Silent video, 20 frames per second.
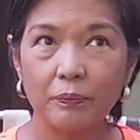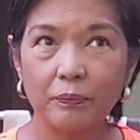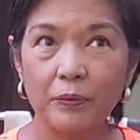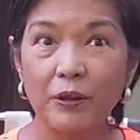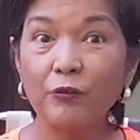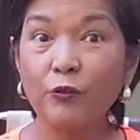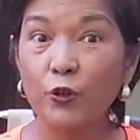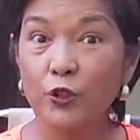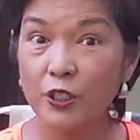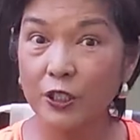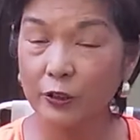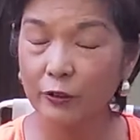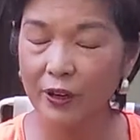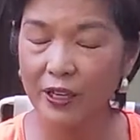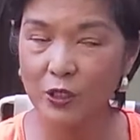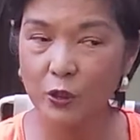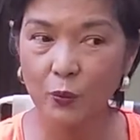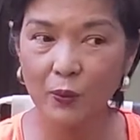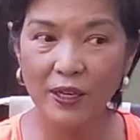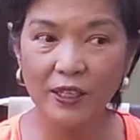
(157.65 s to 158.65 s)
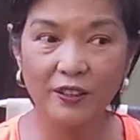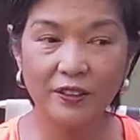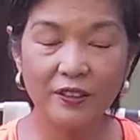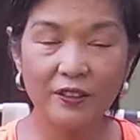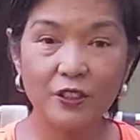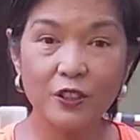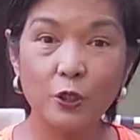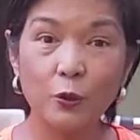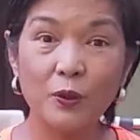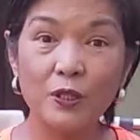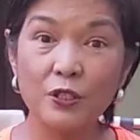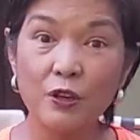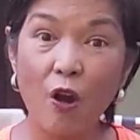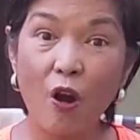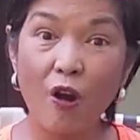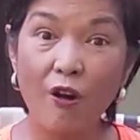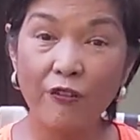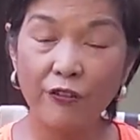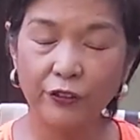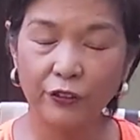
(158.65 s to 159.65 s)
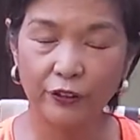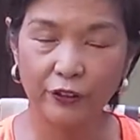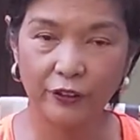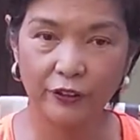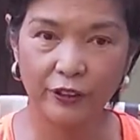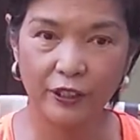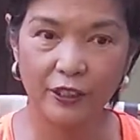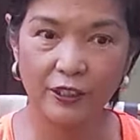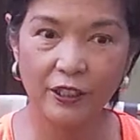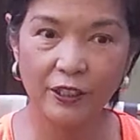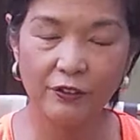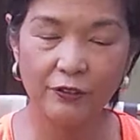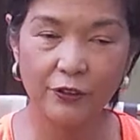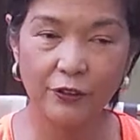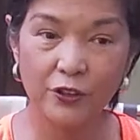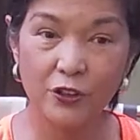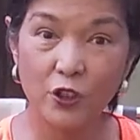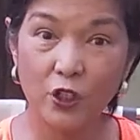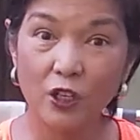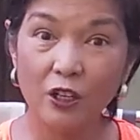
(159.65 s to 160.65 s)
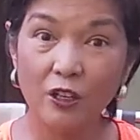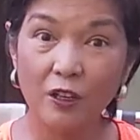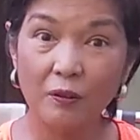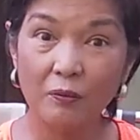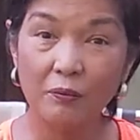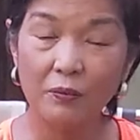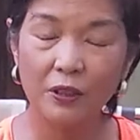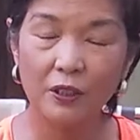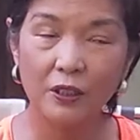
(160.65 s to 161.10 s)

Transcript: before she graduated, she was offered another job